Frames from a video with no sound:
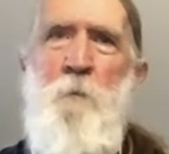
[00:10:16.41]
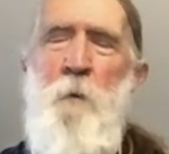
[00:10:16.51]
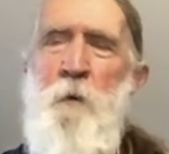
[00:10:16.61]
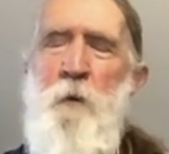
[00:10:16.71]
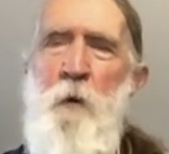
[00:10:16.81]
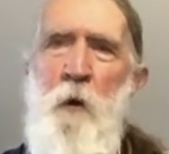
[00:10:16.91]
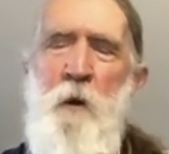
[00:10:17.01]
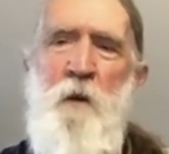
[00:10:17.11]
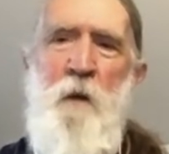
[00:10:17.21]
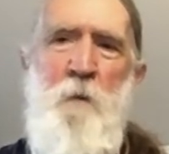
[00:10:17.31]
for as
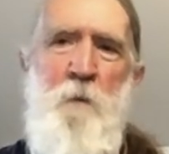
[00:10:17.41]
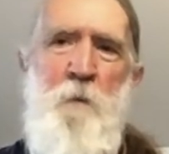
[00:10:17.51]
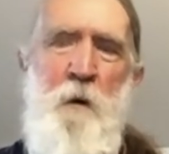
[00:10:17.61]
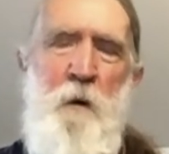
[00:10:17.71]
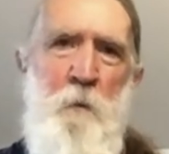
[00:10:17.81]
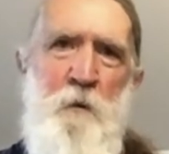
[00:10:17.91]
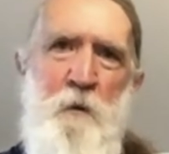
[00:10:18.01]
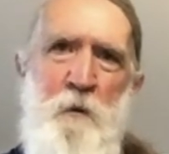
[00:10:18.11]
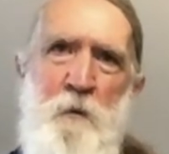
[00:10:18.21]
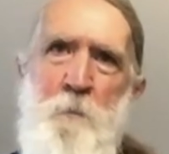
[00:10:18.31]
long as I've lived here,
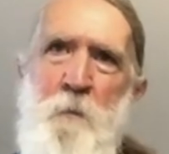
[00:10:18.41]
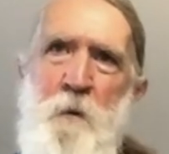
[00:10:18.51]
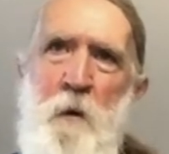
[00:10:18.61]
which is